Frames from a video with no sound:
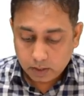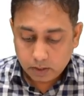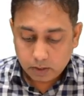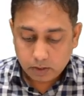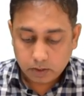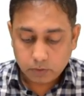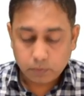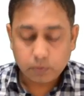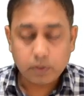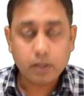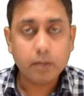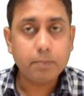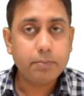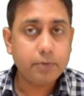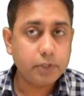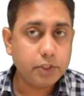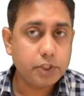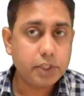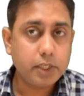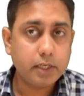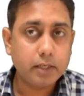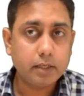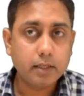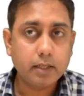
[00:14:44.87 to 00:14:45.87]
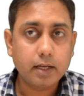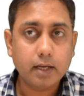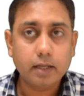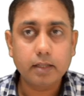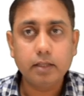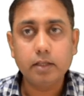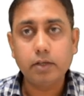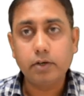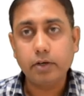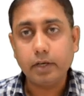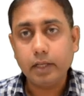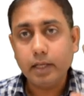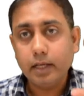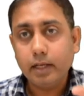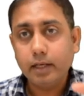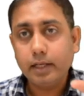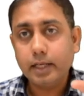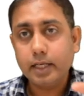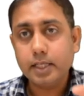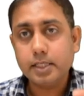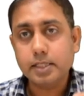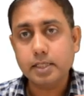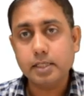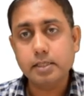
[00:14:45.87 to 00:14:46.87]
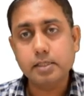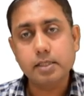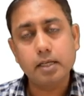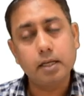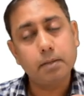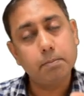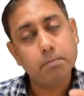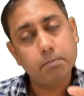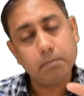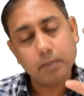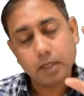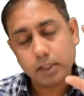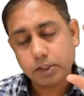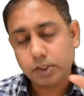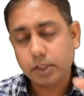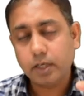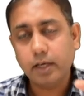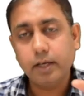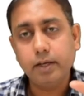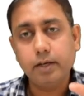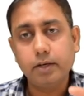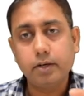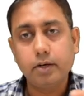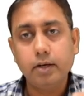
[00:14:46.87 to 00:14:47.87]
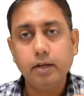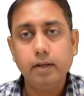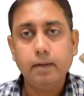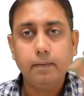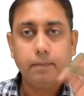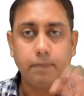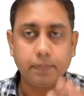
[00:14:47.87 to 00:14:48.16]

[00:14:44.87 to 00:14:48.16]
you would appreciate that the real cases are much higher